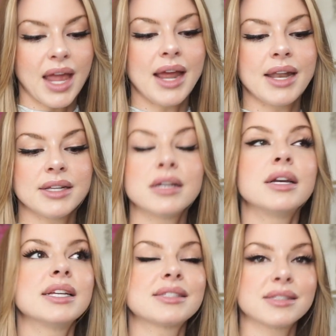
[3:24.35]
And
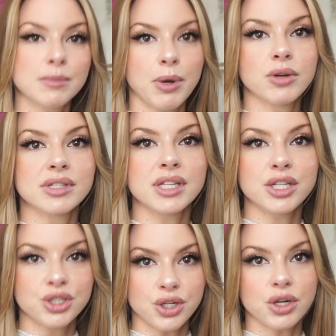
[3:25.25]
it supposedly
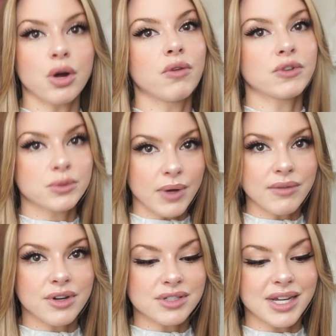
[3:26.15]
took over
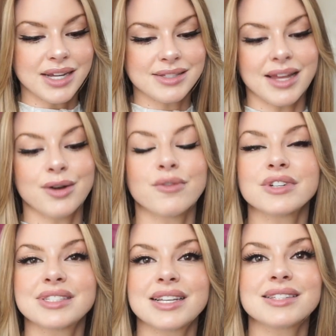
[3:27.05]
12 years, like I said, and over
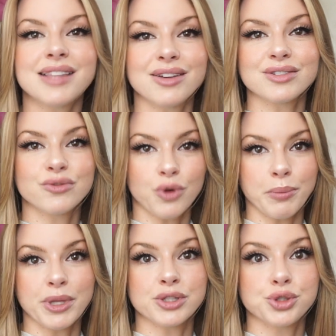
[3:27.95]
6,000
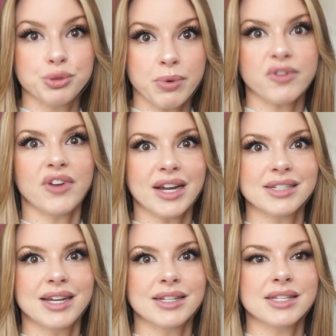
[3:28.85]
formulas to perfect
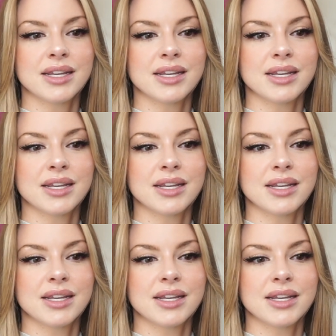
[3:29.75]
it.